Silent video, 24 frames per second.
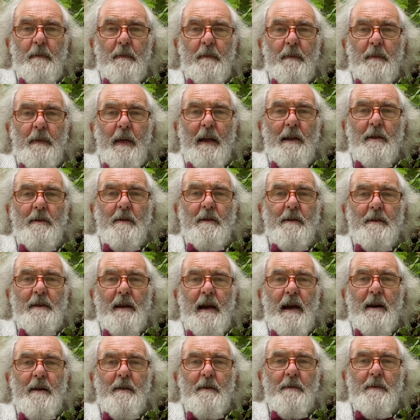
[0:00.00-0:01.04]
they look
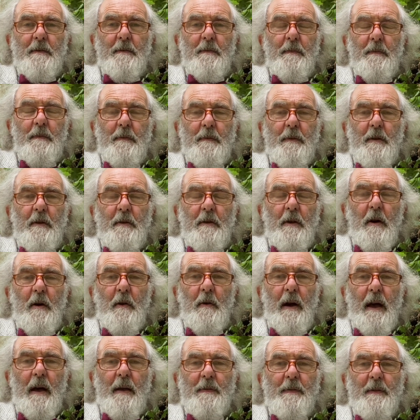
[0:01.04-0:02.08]
down,
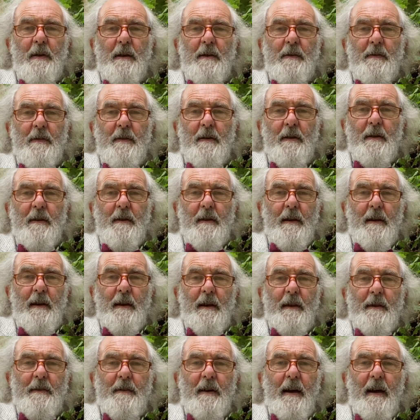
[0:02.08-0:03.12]
at these
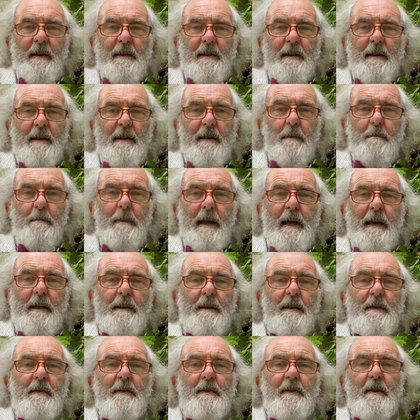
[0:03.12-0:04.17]
tiny little
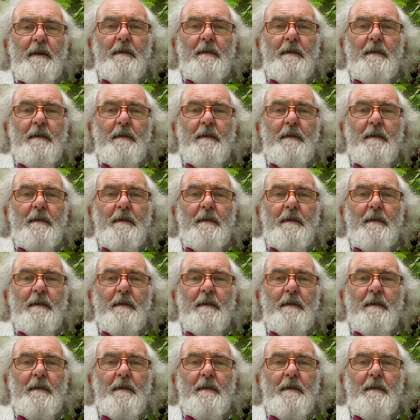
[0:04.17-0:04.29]
planets that are